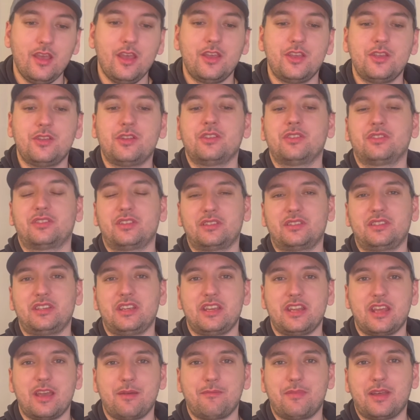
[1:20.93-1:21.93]
You can get those at
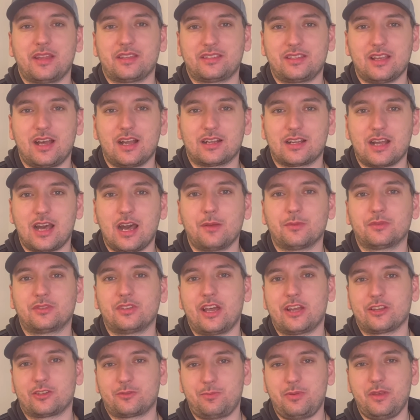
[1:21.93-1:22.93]
zdmbets.com
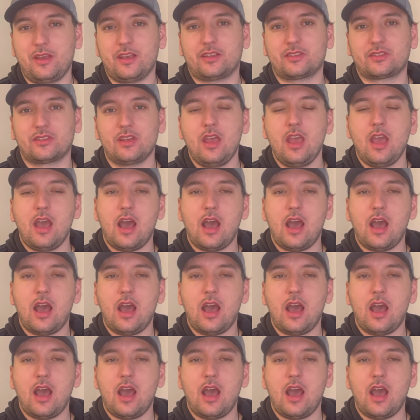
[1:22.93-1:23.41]
slash picks.